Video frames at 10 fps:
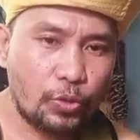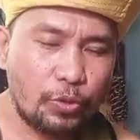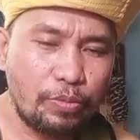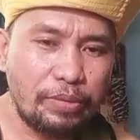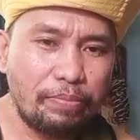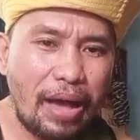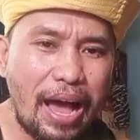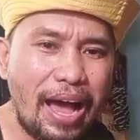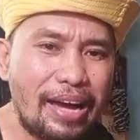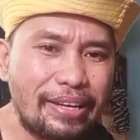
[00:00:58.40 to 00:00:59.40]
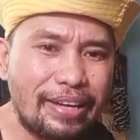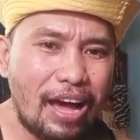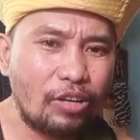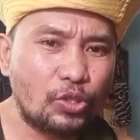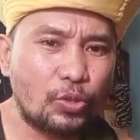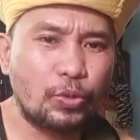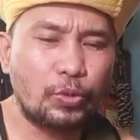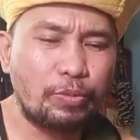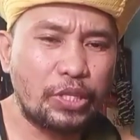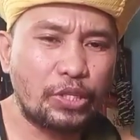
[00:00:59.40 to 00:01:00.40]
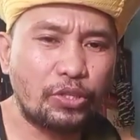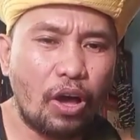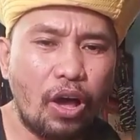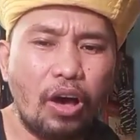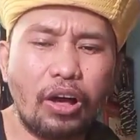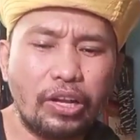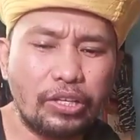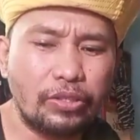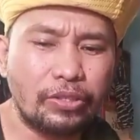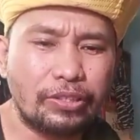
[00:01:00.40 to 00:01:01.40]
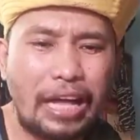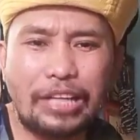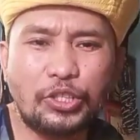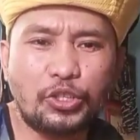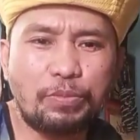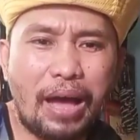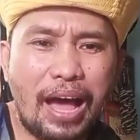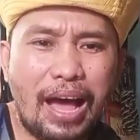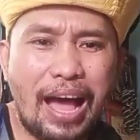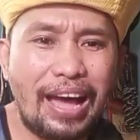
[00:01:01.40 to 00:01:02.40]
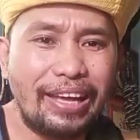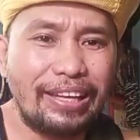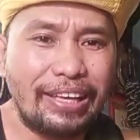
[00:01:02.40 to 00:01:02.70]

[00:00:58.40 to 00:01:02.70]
To my mind and to my soul, you touch my